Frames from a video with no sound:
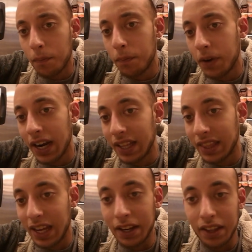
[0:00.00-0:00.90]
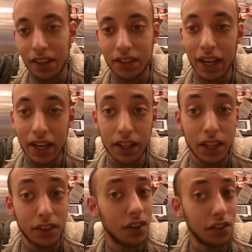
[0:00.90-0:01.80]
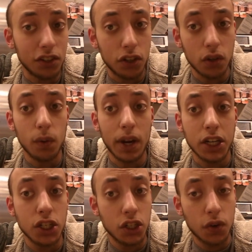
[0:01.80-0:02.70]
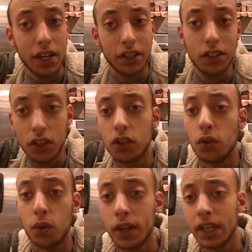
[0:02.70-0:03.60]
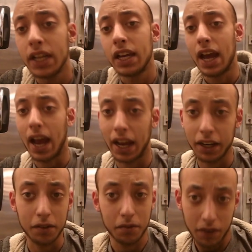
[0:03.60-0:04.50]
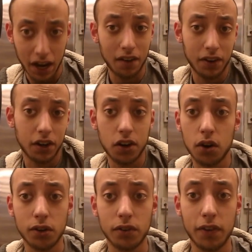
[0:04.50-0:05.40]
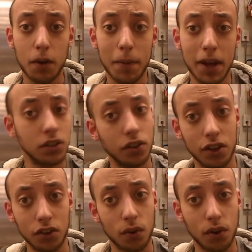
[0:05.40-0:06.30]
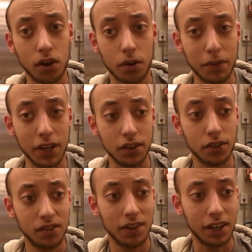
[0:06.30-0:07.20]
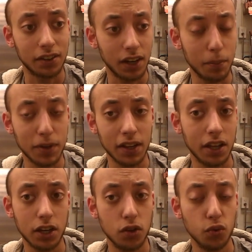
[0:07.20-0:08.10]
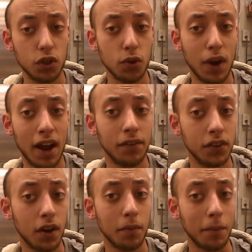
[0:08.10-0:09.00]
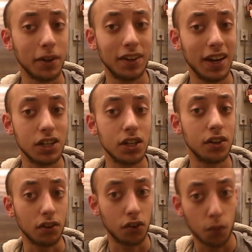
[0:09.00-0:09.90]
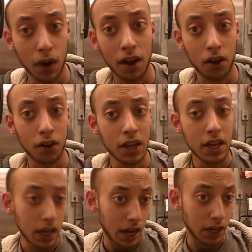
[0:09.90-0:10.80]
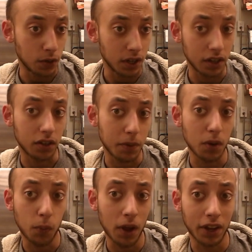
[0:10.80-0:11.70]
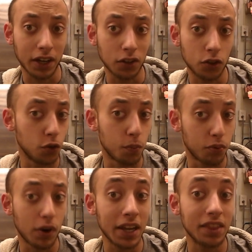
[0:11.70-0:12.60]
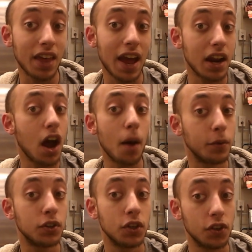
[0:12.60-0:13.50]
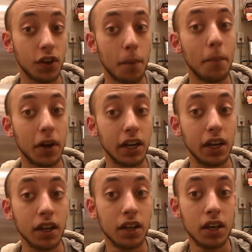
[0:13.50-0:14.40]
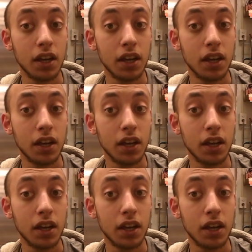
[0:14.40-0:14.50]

But at the end of the day, this is a two-way street too. And having a neurodevelopmental disorder means accepting that you do have some limitations as well. And you need to be willing to bring that up to somebody